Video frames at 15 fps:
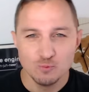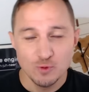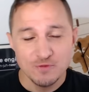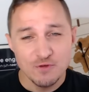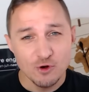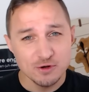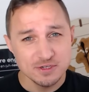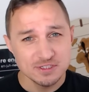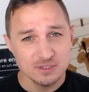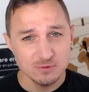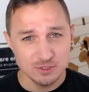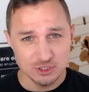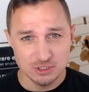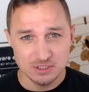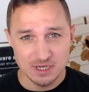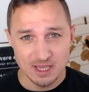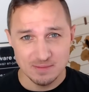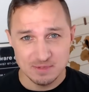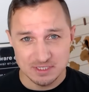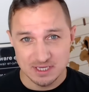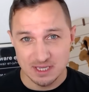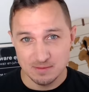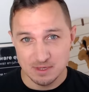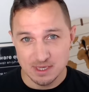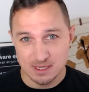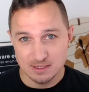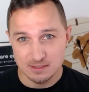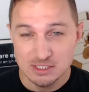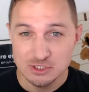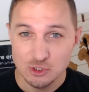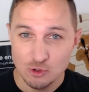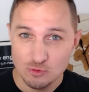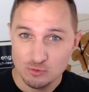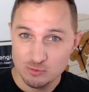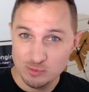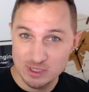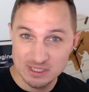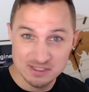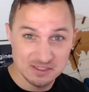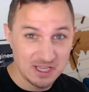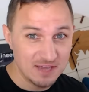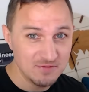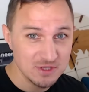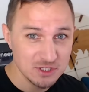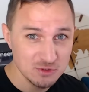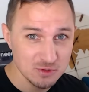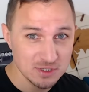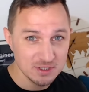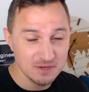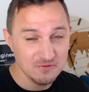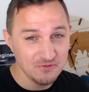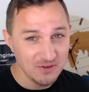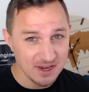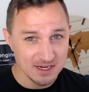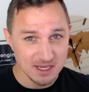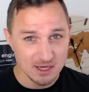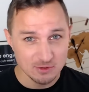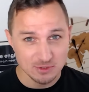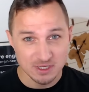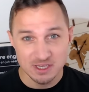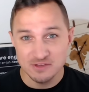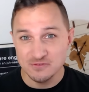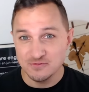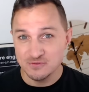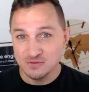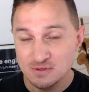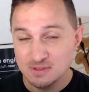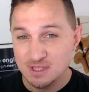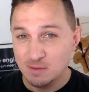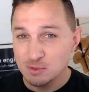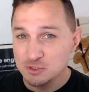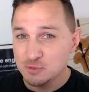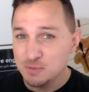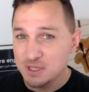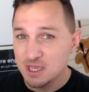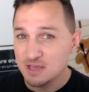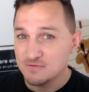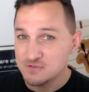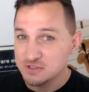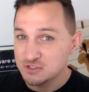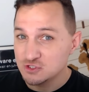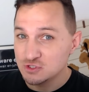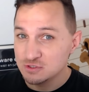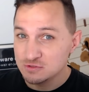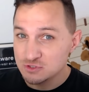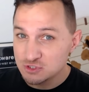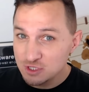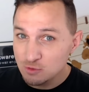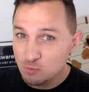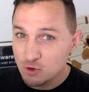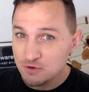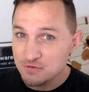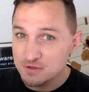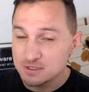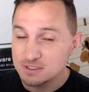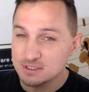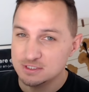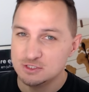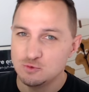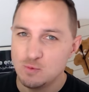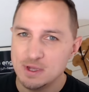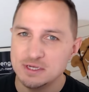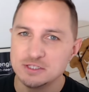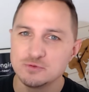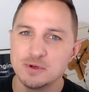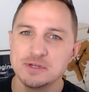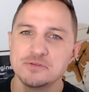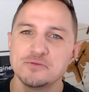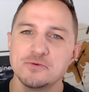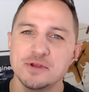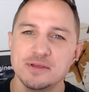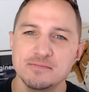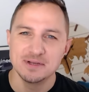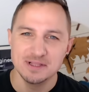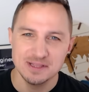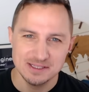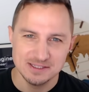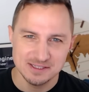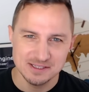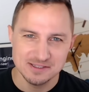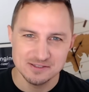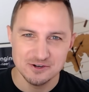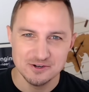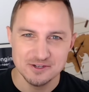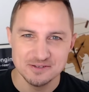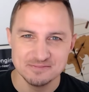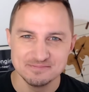We've heard this question time and time again. So let's dive into it and find out if WPF is still worth it in 2023. Let's get started.